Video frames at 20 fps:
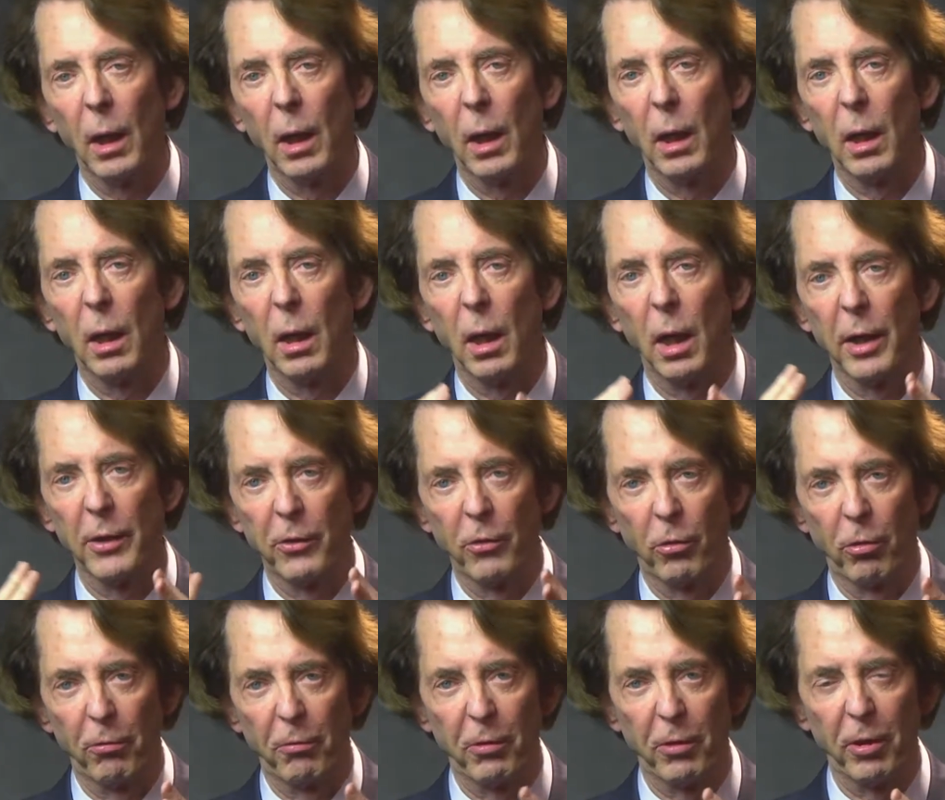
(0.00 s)

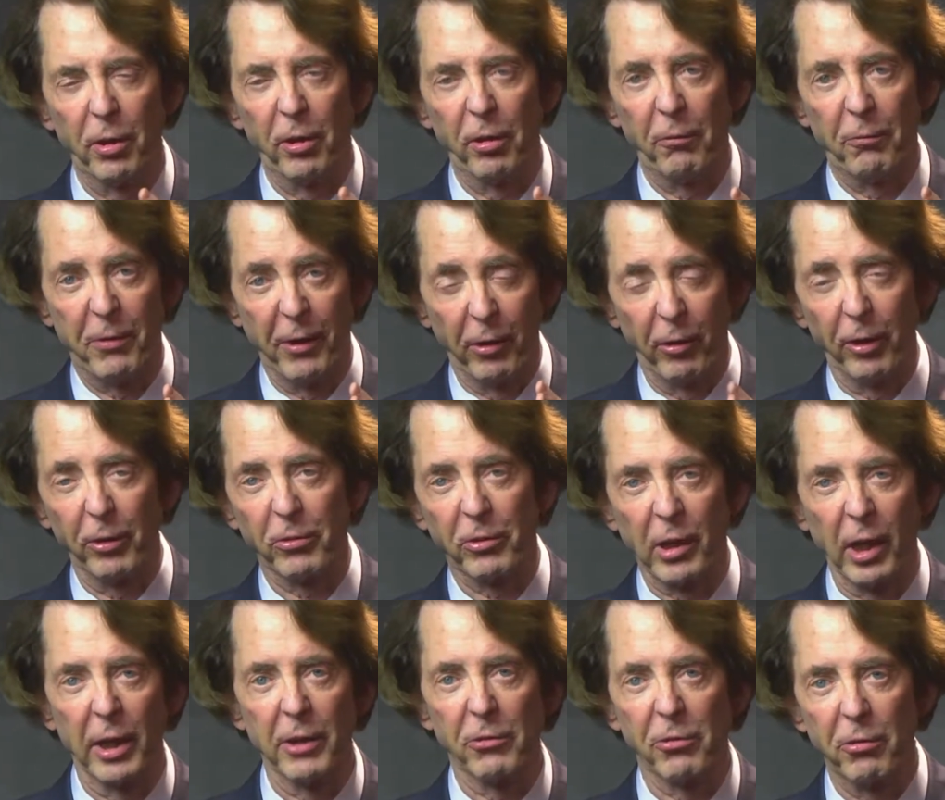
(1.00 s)
under various
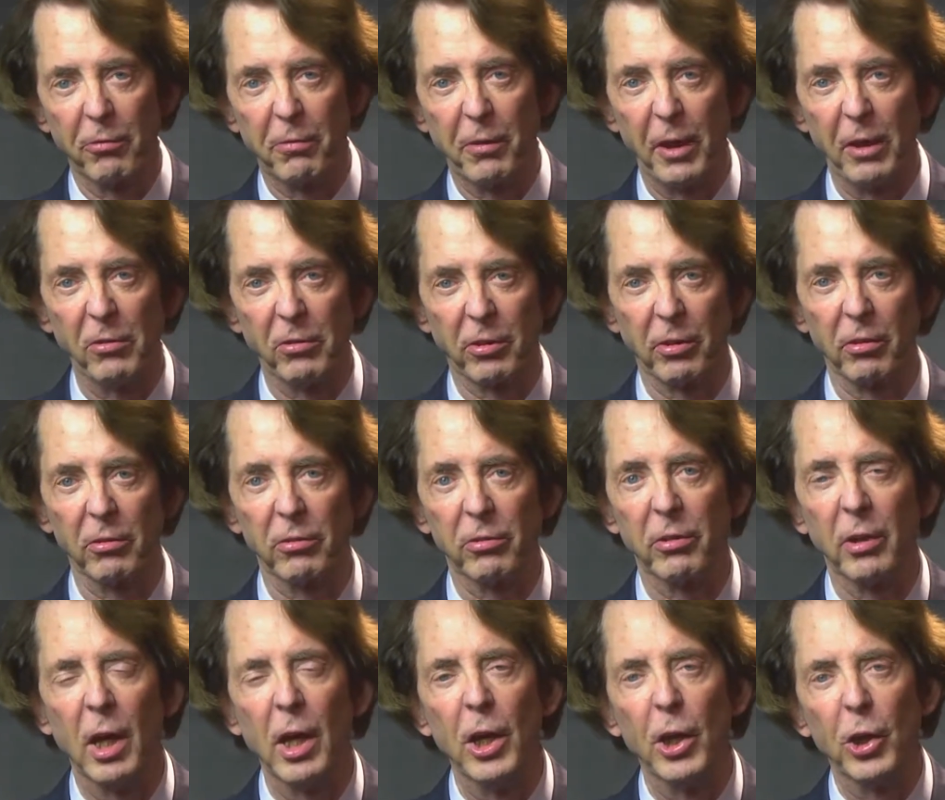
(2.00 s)
kinds of visas,
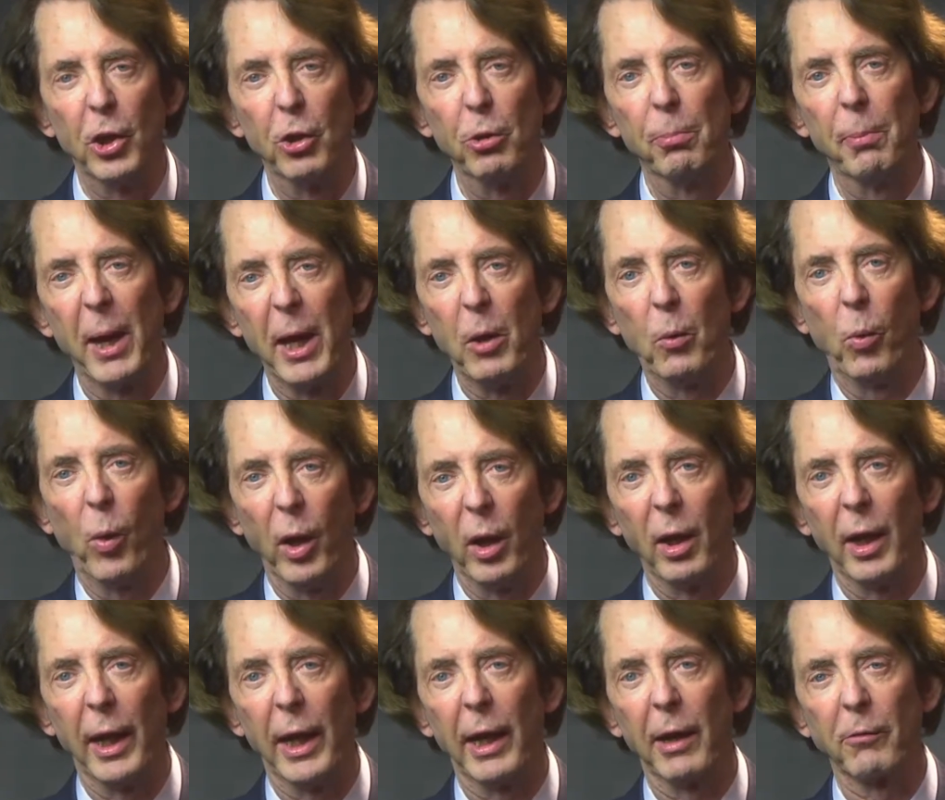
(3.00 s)
you may
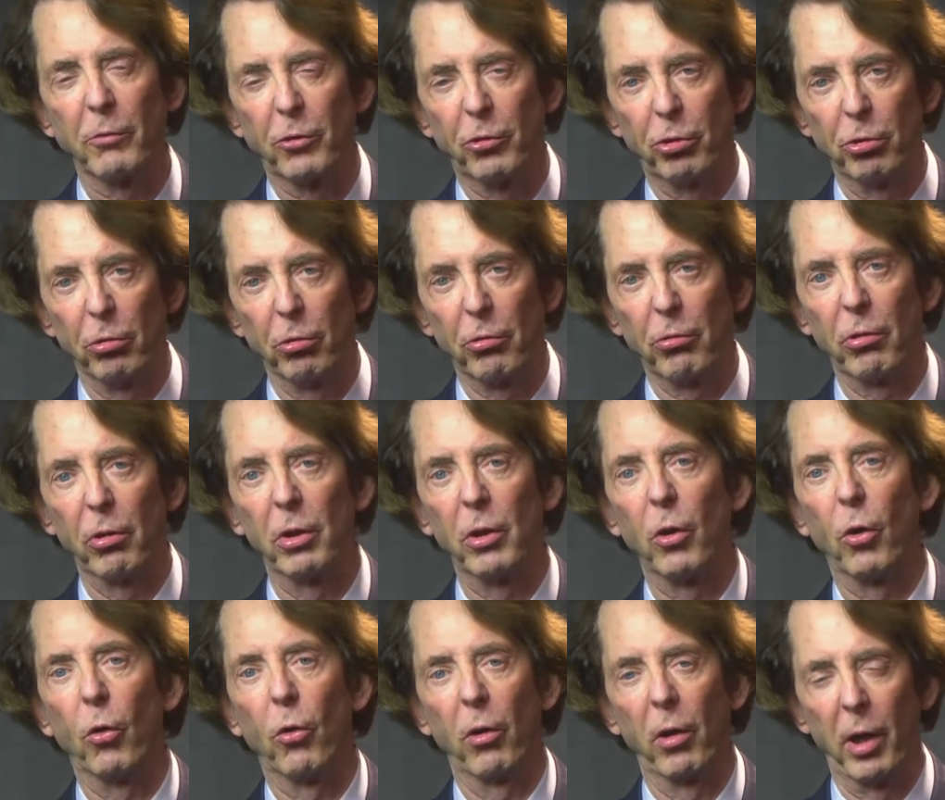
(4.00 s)
well have children
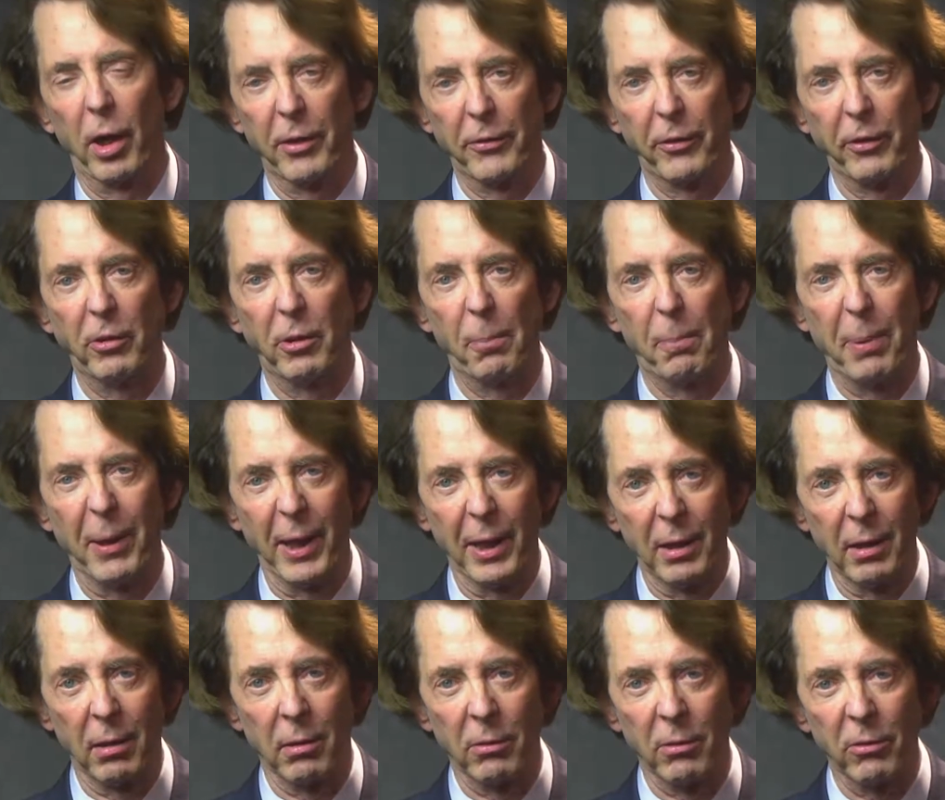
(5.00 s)
or other
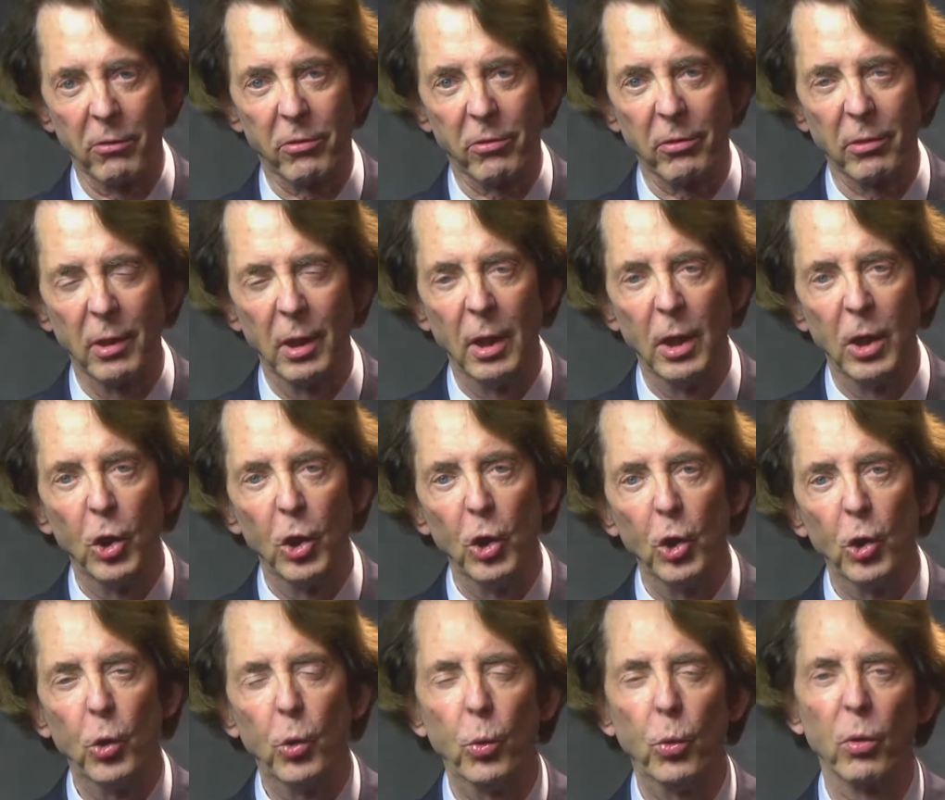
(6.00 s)
dependents
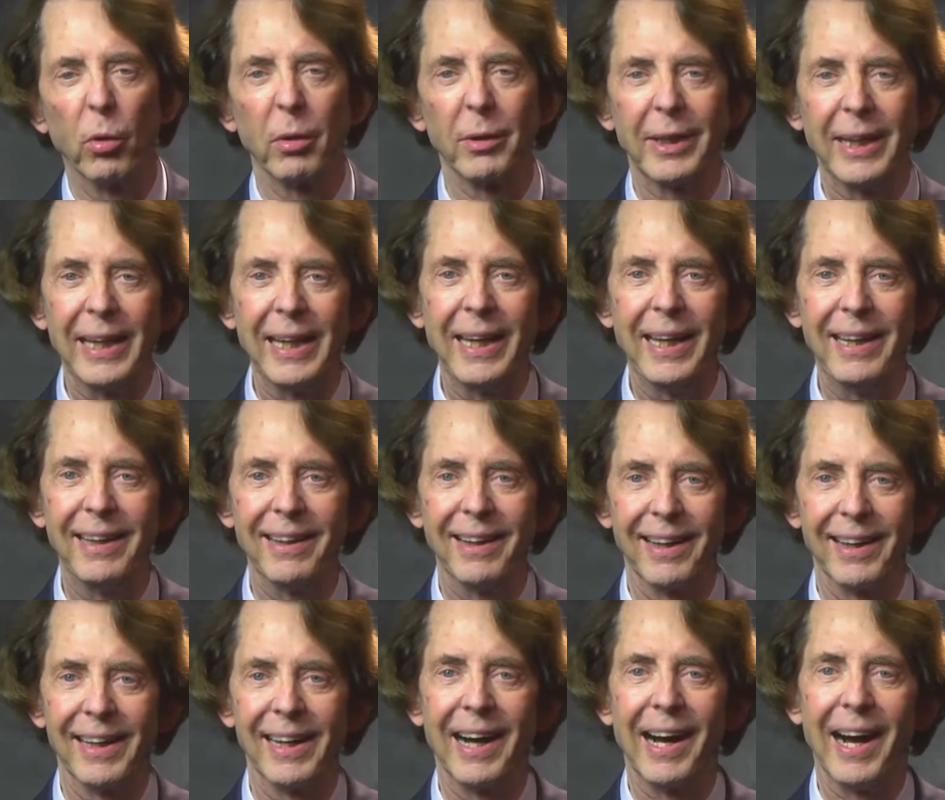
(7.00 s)
who will need
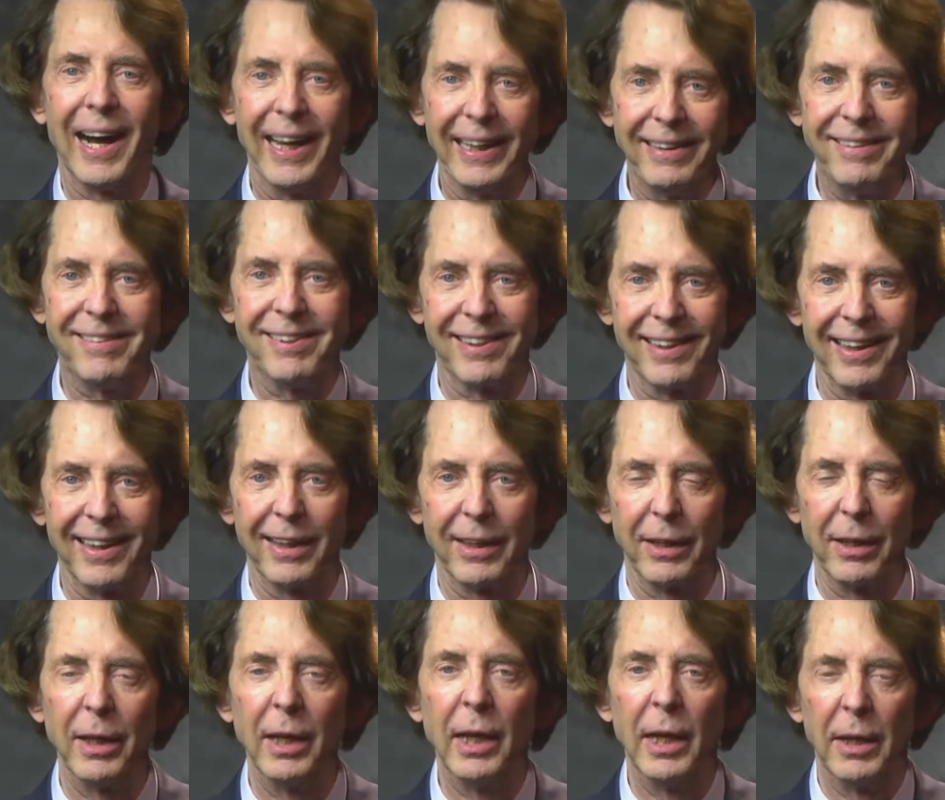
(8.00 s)
an
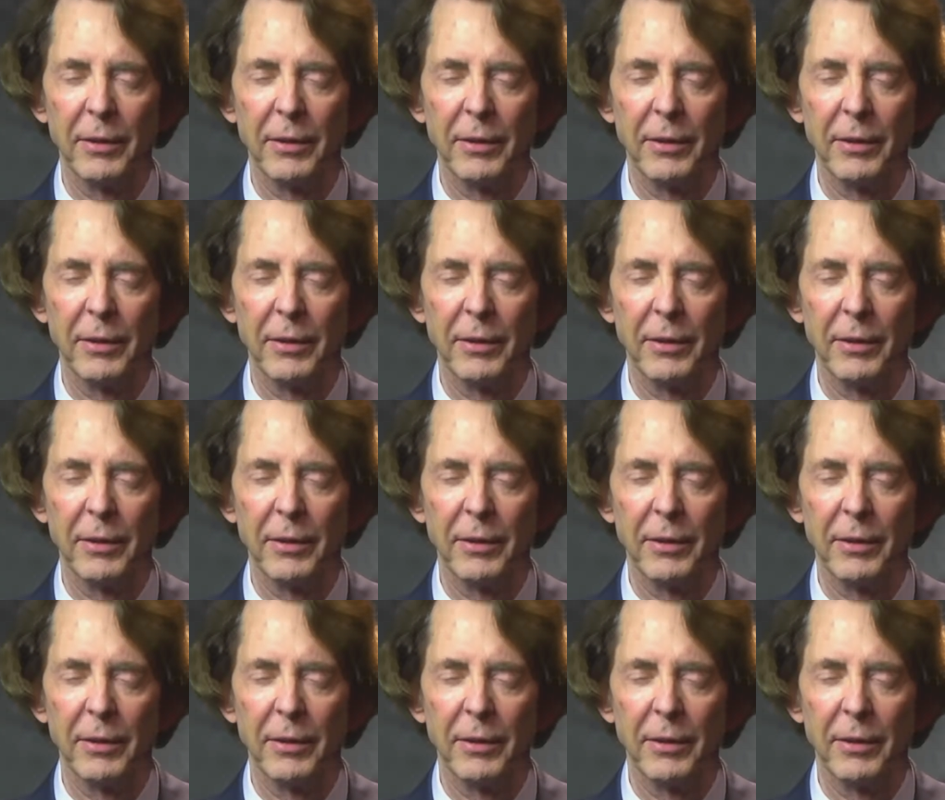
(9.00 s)
ITIN.